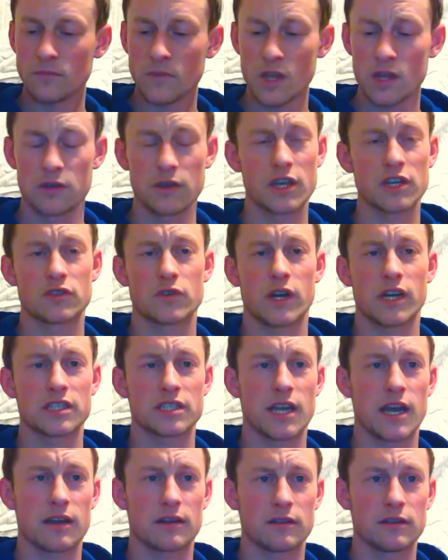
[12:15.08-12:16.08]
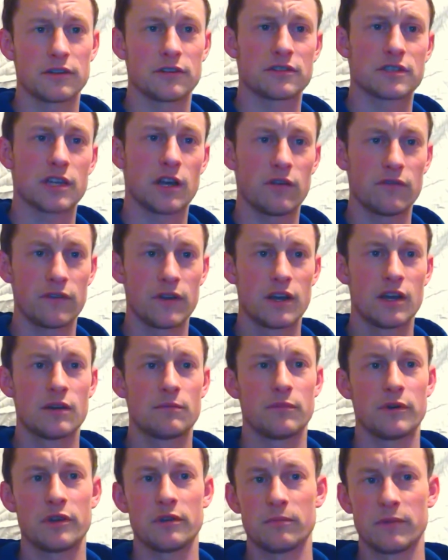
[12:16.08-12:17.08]
You can try to tackle it yourself,
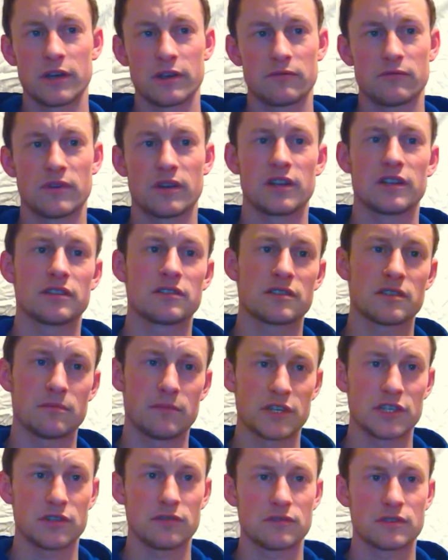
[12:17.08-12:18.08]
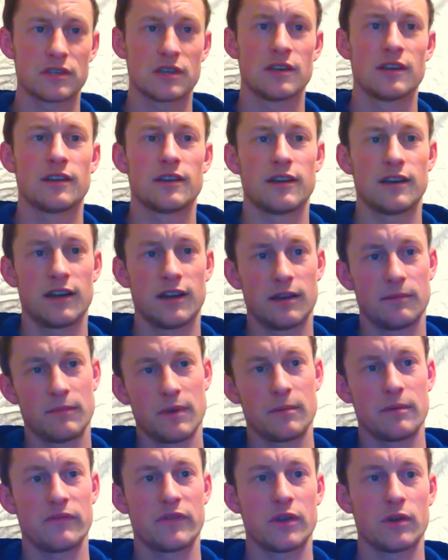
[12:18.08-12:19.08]
but you might run into some issues.
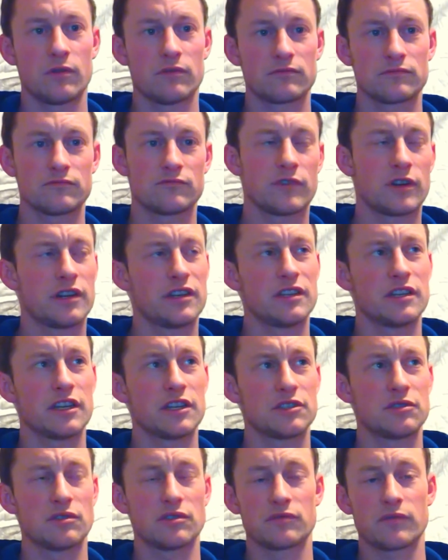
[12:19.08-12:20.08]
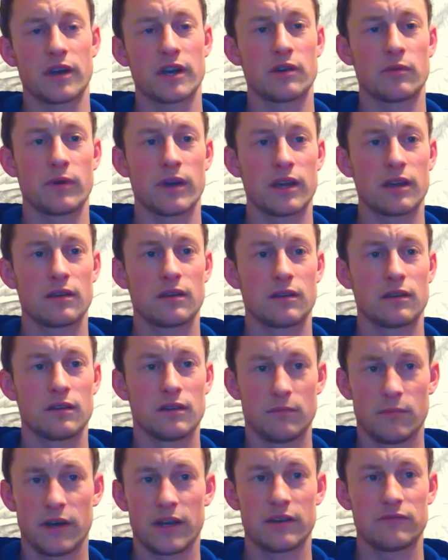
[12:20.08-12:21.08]
Maybe if you don't run into issues right away, you
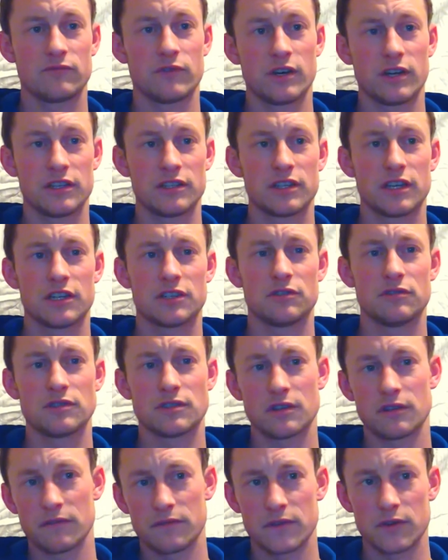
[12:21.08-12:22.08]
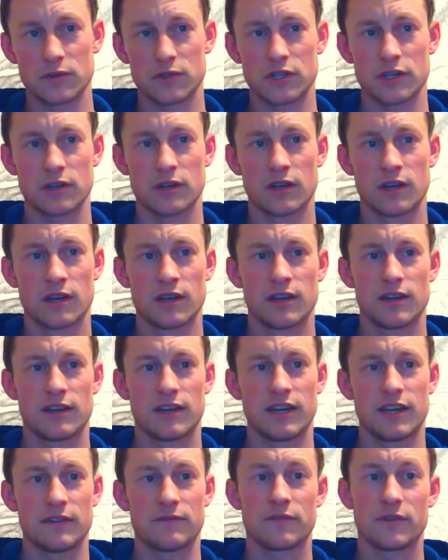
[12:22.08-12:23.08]
might run into issues in the future.
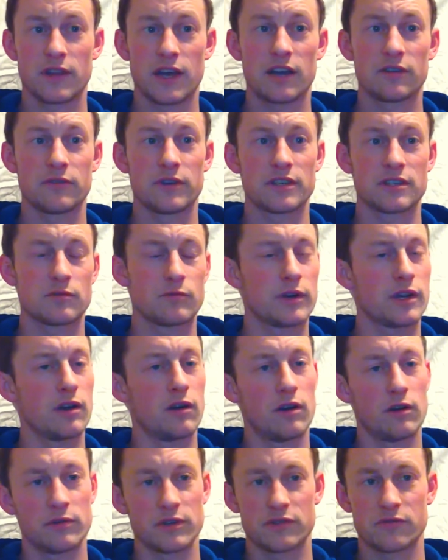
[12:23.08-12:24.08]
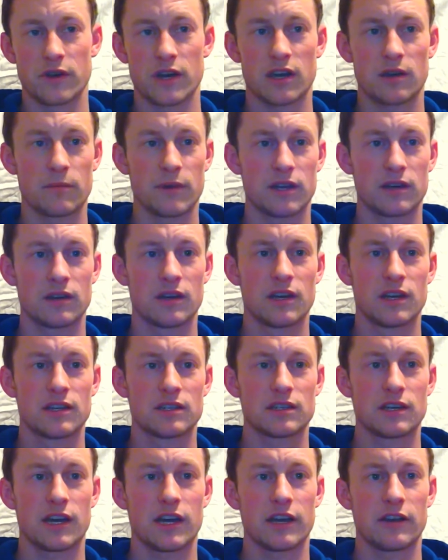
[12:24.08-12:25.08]
And for that reason, we always recommend
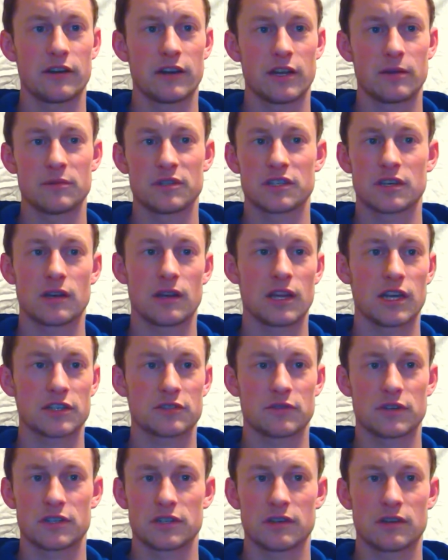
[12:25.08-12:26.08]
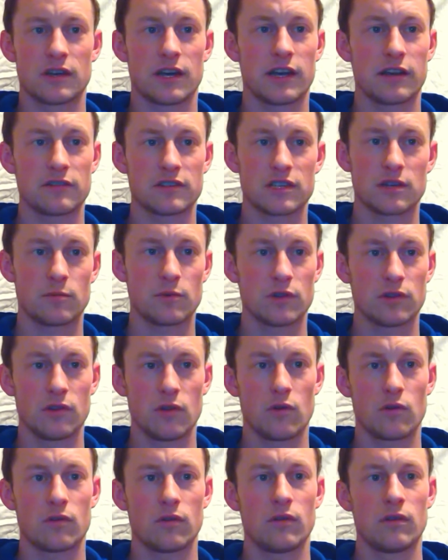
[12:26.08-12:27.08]
to hire an Edmonton electrician. Hire someone
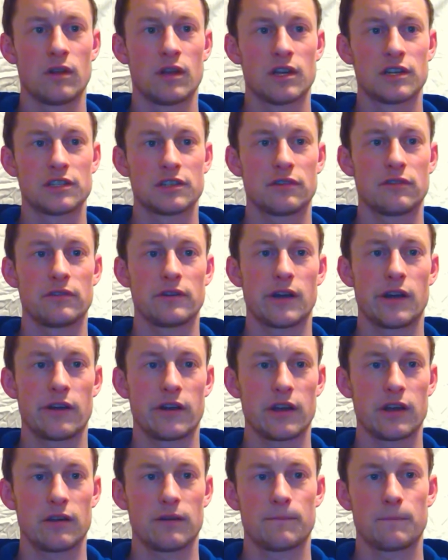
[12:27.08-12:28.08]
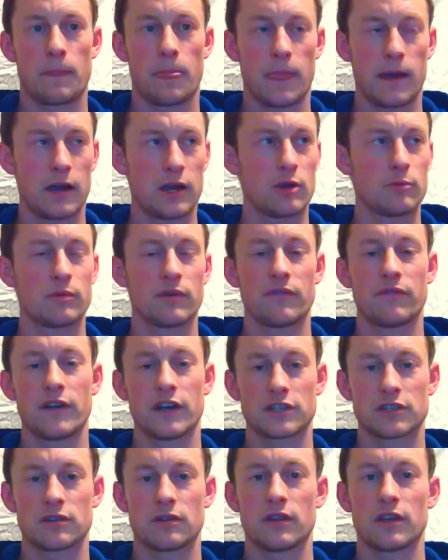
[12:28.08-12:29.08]
local to your area, hire a
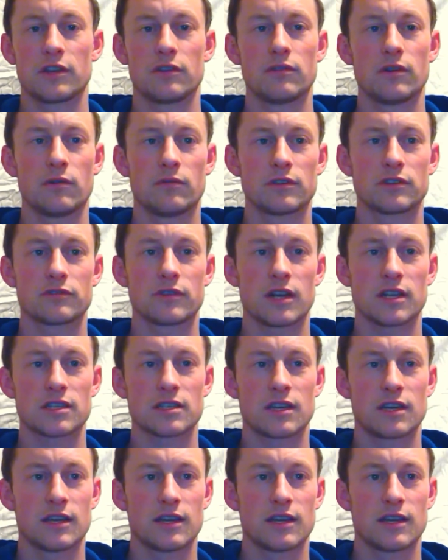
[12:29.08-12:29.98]
professional that you know and trust.